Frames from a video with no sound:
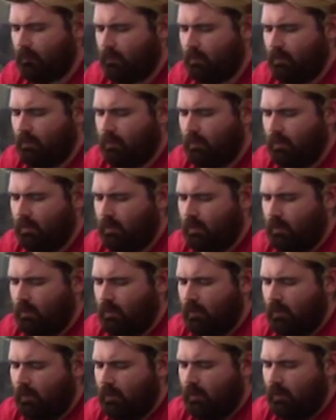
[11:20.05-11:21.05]

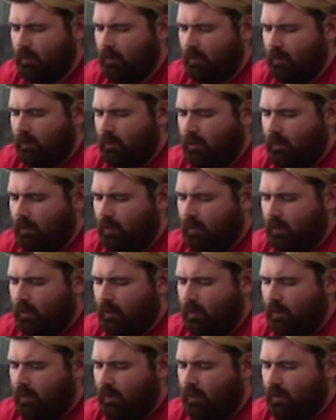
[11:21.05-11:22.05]

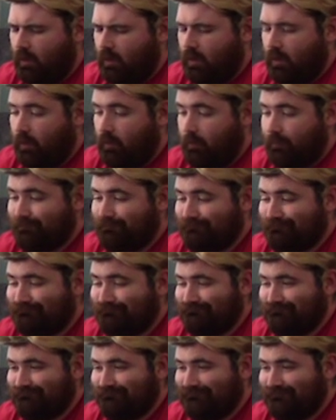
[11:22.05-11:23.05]

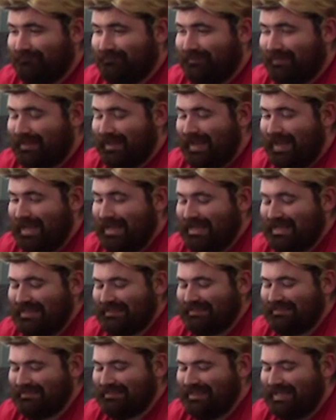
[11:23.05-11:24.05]
(silence)